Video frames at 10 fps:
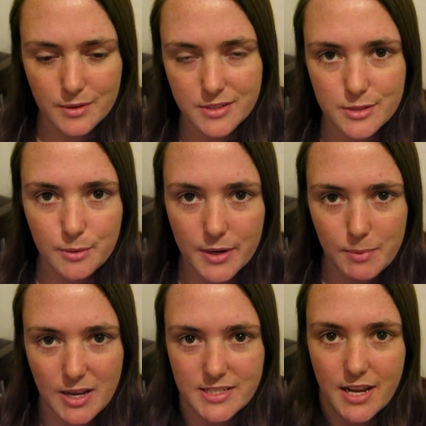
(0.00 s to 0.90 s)
It's 20
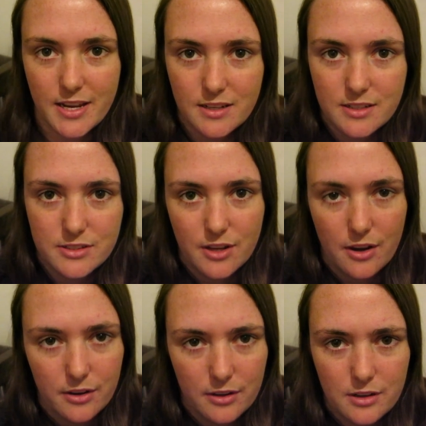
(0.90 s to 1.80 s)
past 8, so
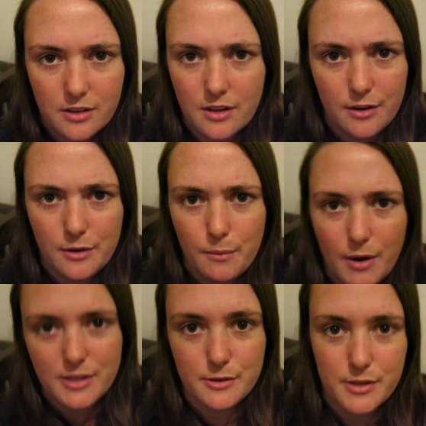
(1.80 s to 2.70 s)
I don't know
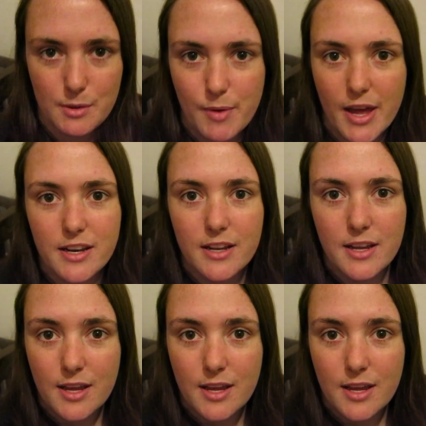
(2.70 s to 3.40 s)
why he's already in bed.